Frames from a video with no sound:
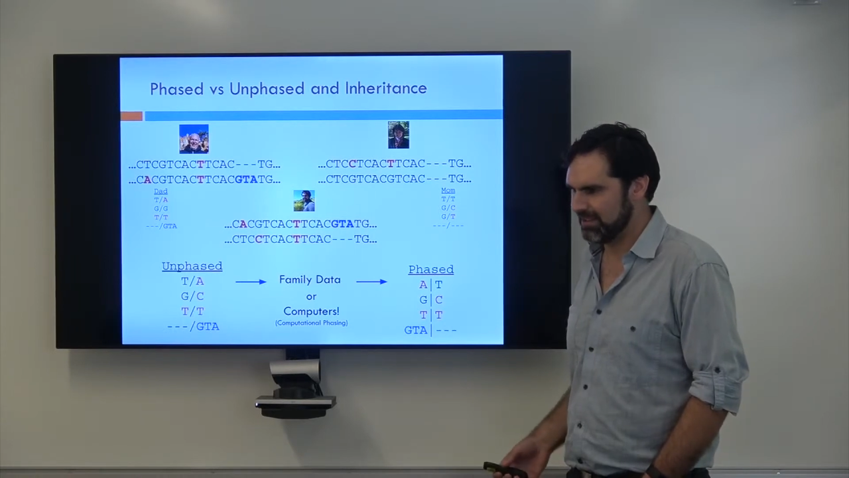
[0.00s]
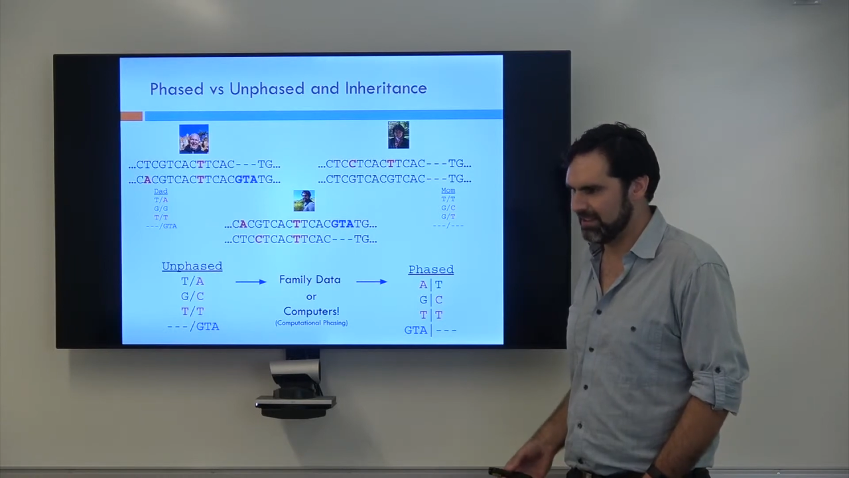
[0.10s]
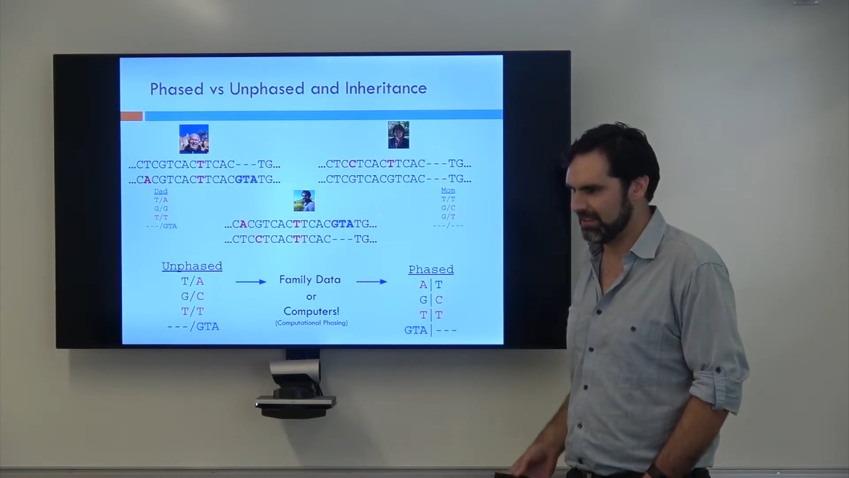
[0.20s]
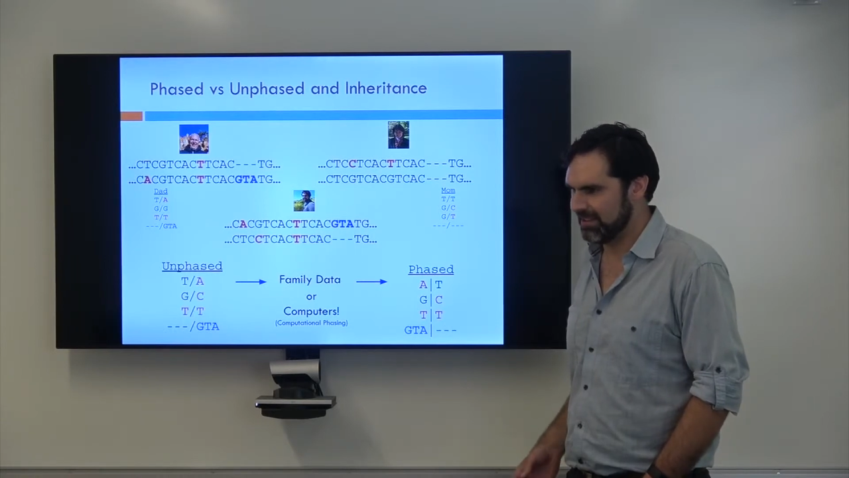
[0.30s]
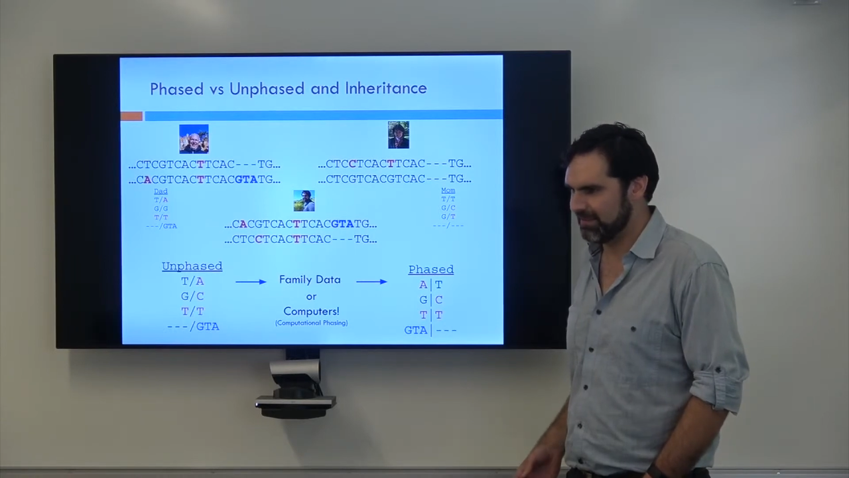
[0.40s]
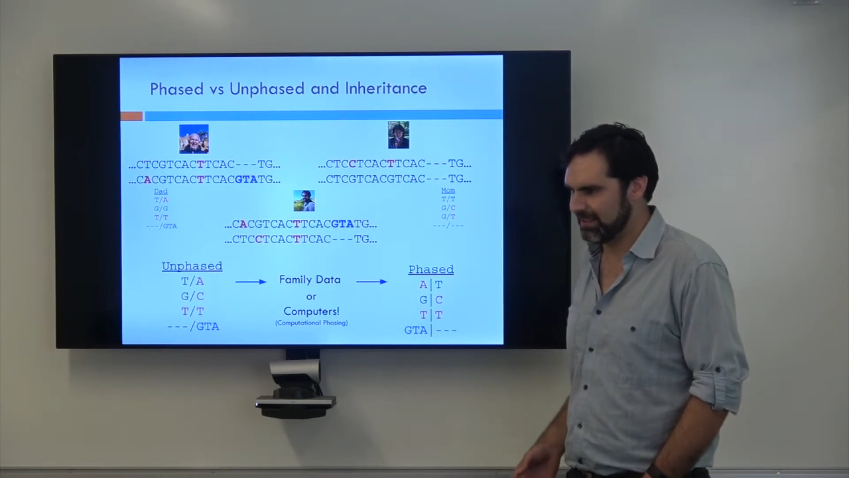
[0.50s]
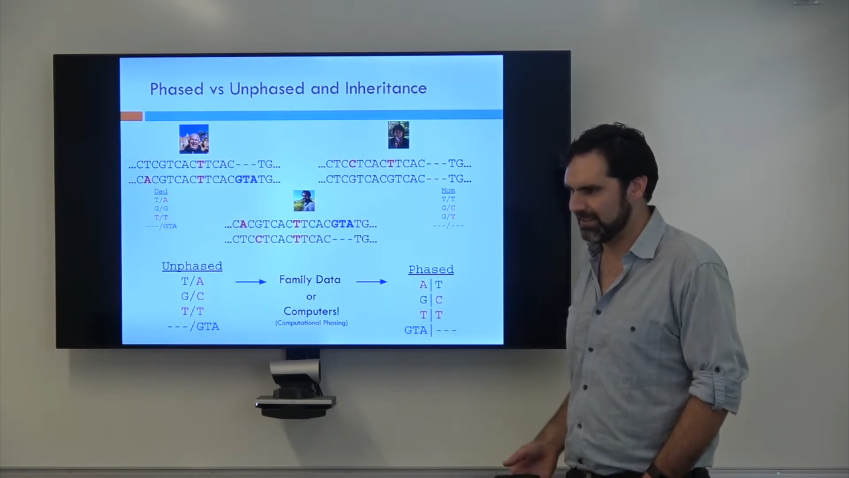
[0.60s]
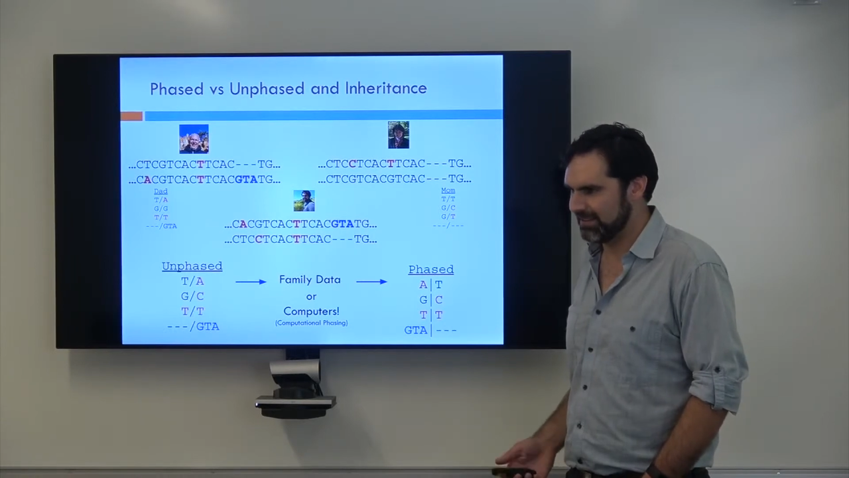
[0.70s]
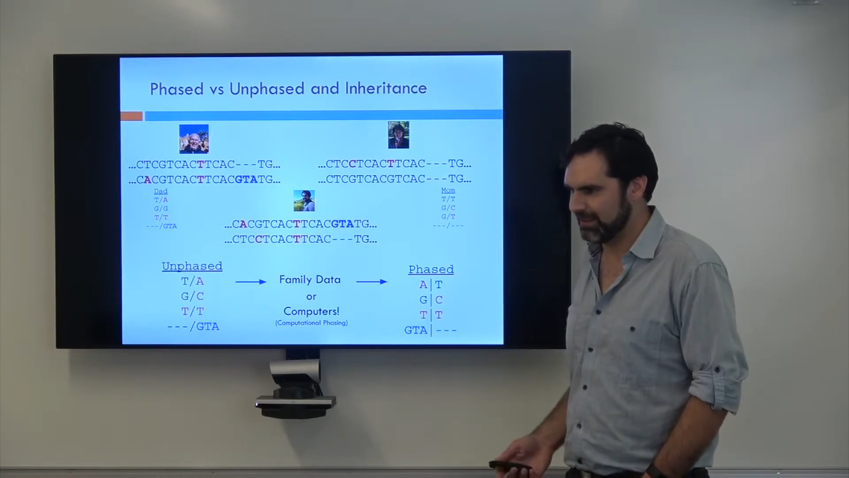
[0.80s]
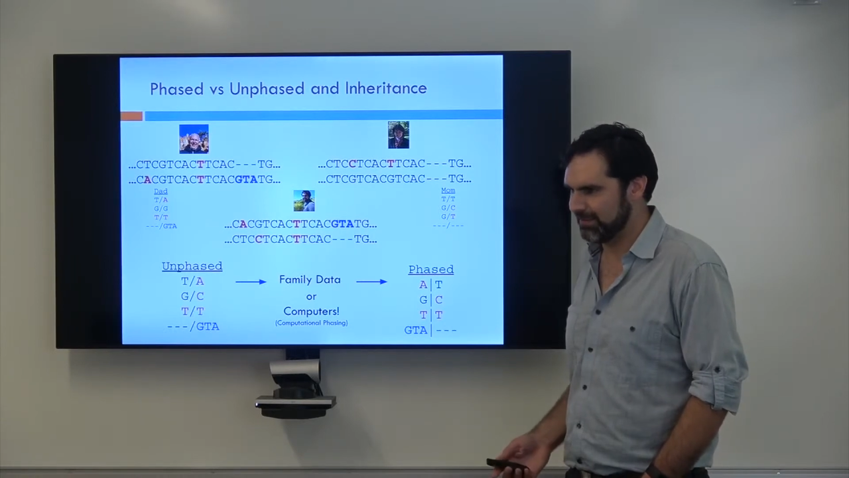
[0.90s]
in and of
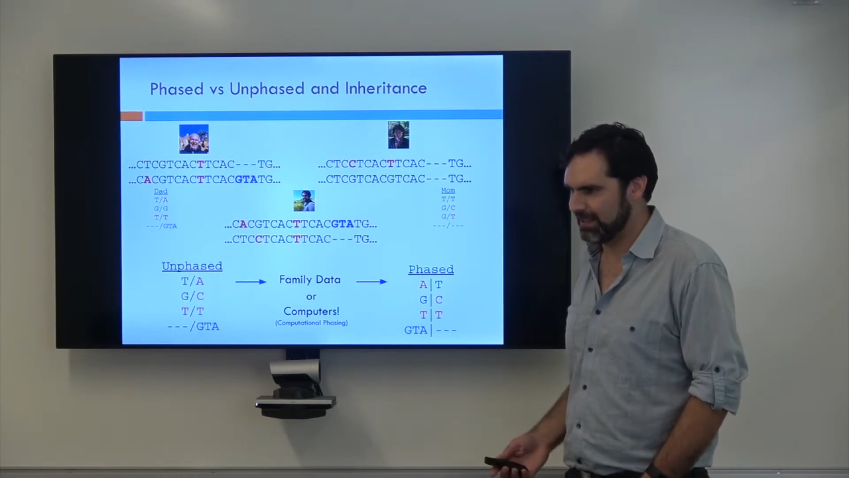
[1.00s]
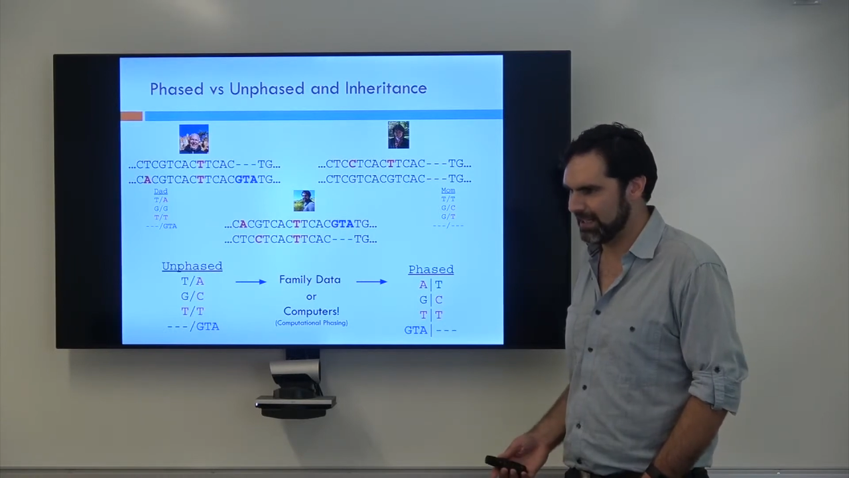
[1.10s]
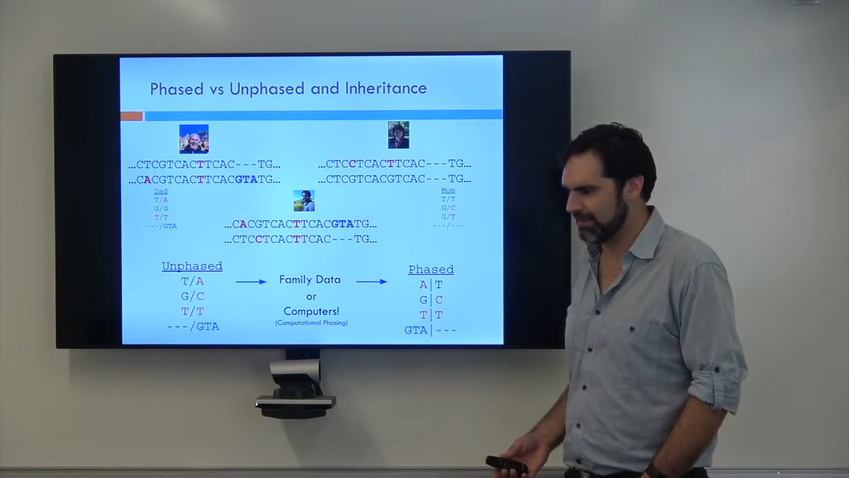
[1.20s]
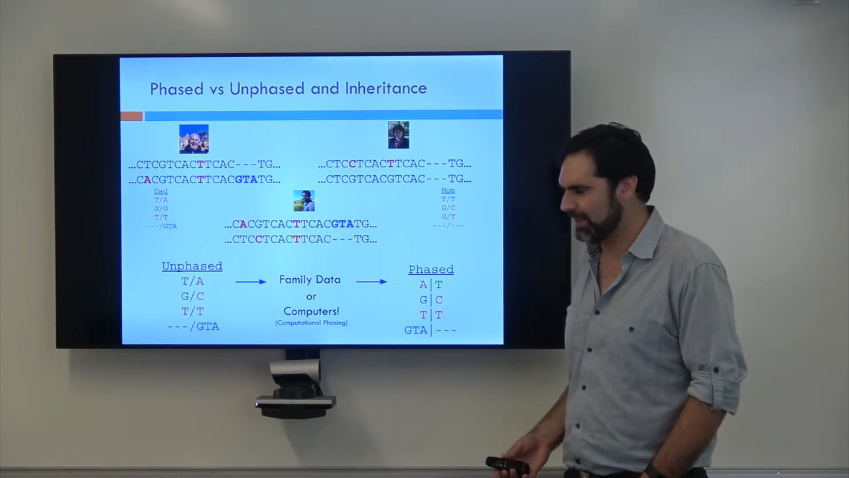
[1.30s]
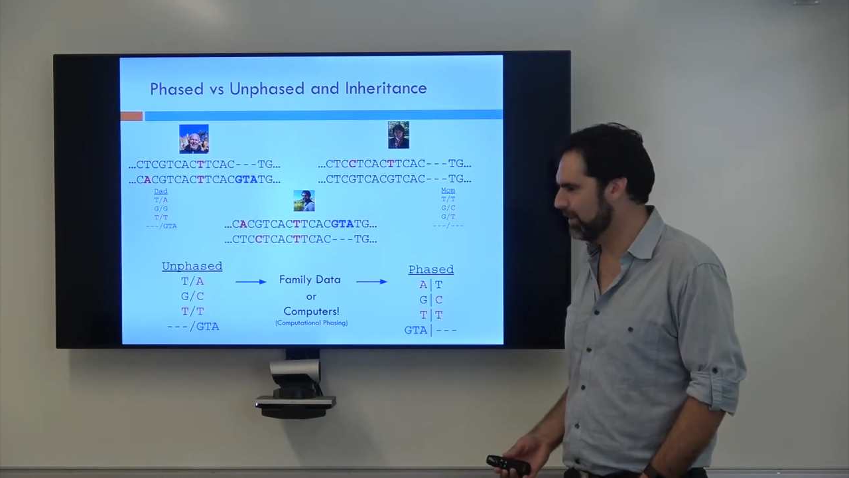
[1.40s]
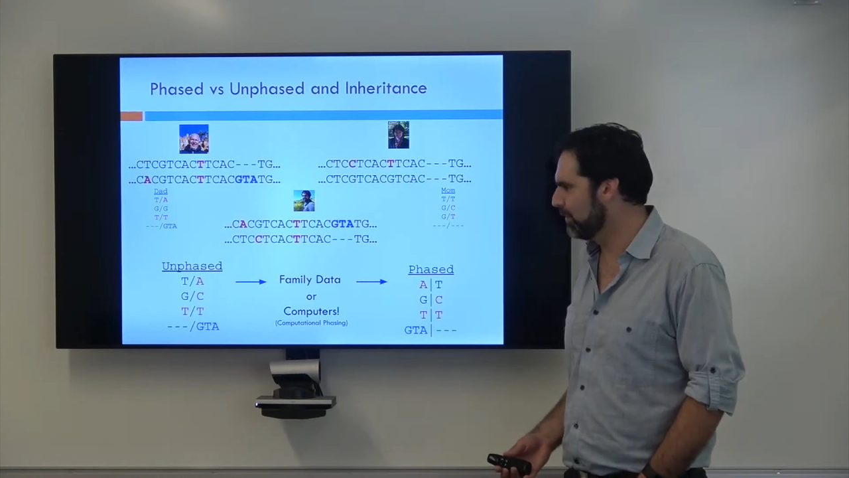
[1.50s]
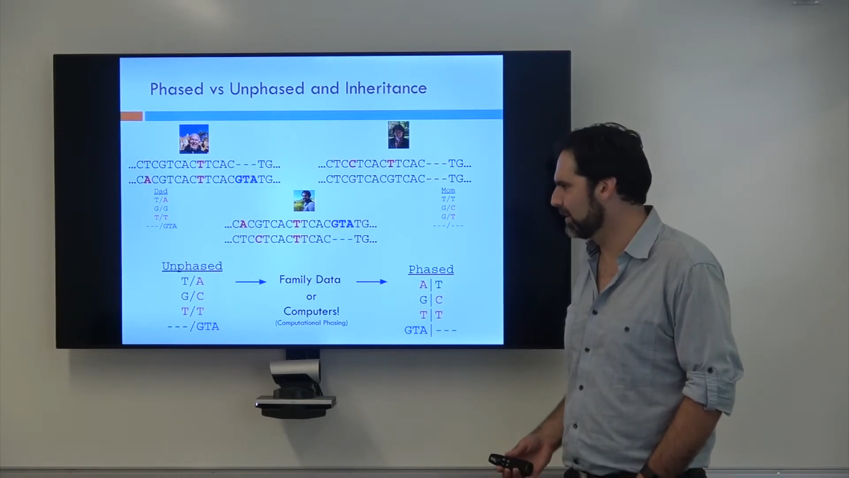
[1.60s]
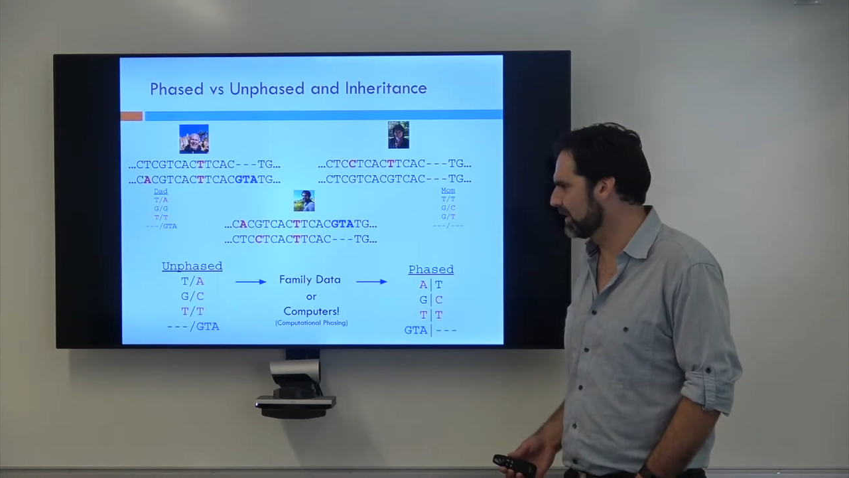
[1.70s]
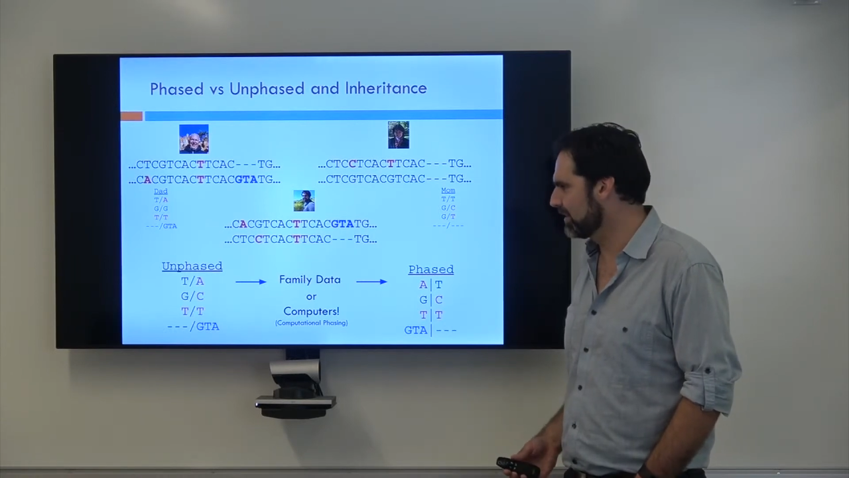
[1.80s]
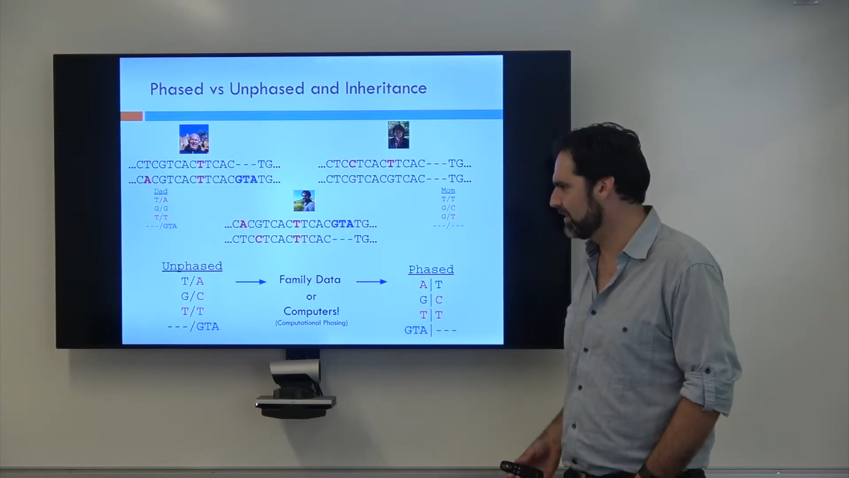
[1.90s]
itself and how that
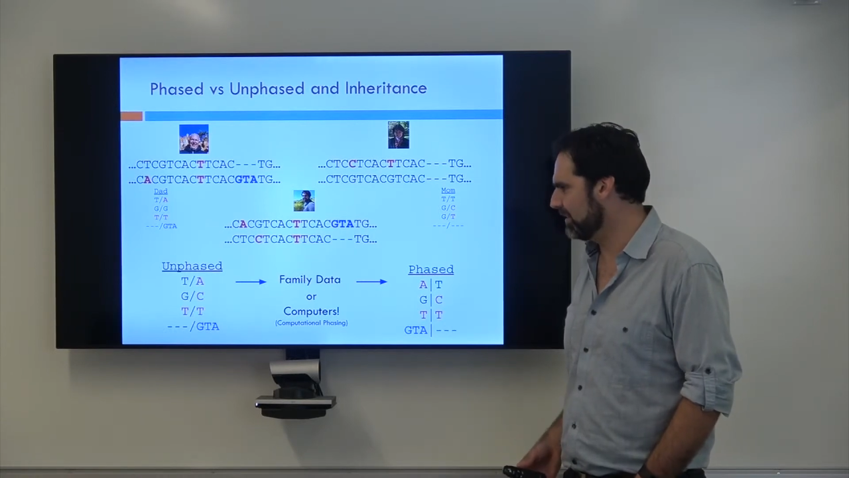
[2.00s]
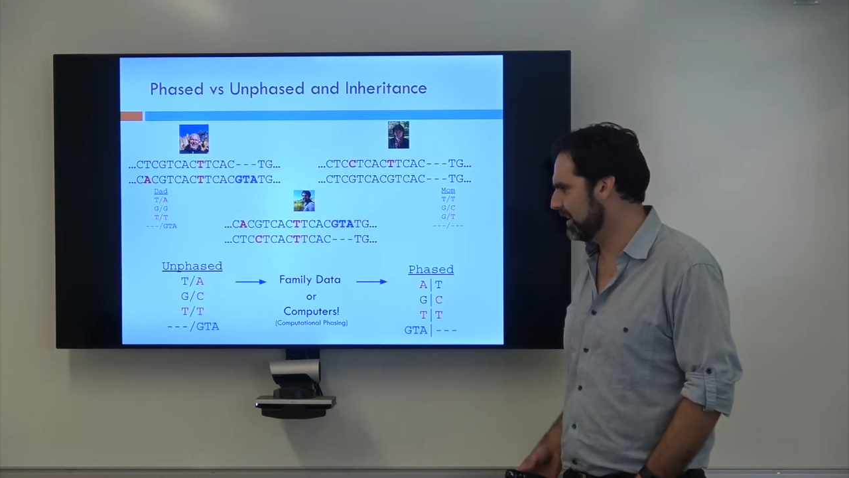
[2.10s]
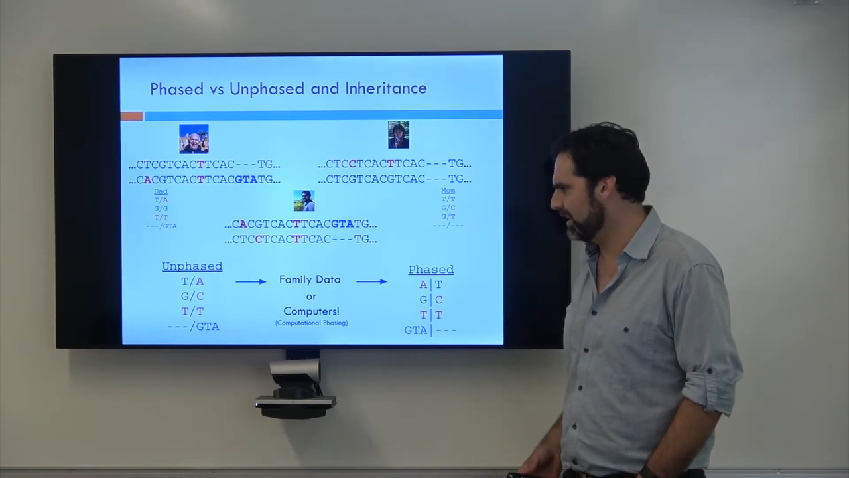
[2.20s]
works.